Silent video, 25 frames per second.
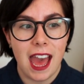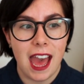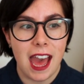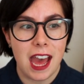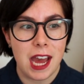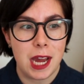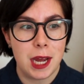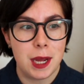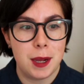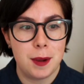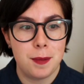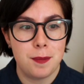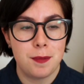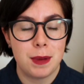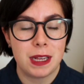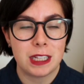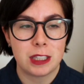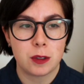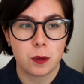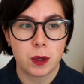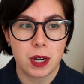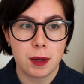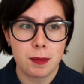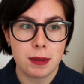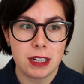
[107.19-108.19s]

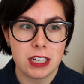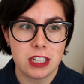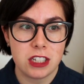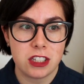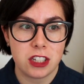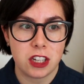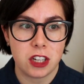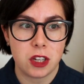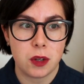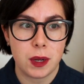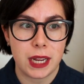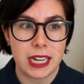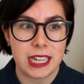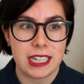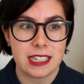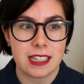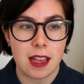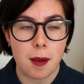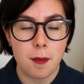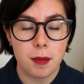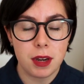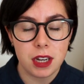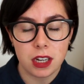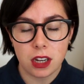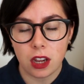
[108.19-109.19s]
So what I'm going to do is
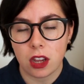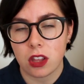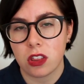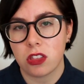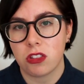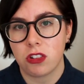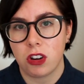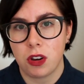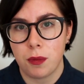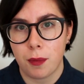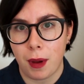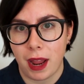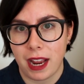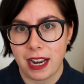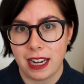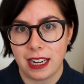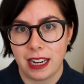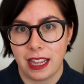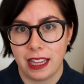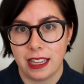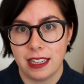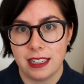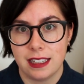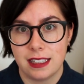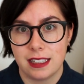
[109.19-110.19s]
I'm going to go through my
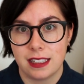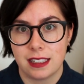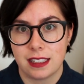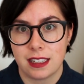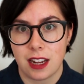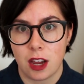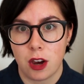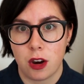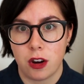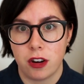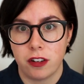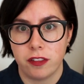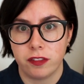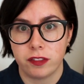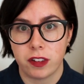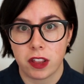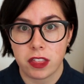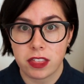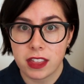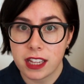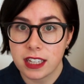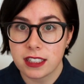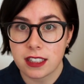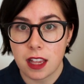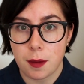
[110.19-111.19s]
list of the
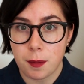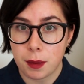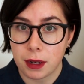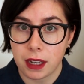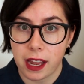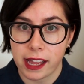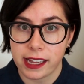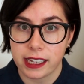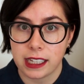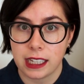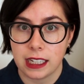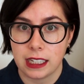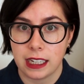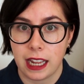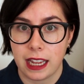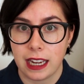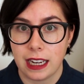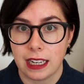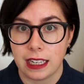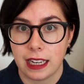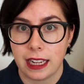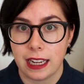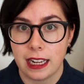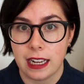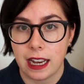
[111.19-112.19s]
things I've been liking
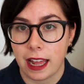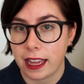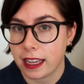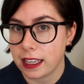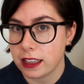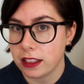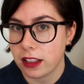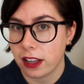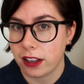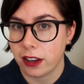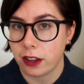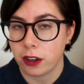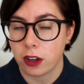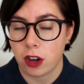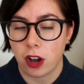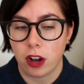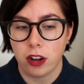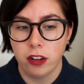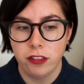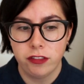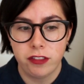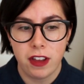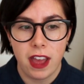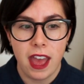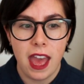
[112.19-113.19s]
lately, liking the look
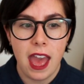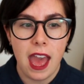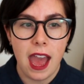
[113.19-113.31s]
of,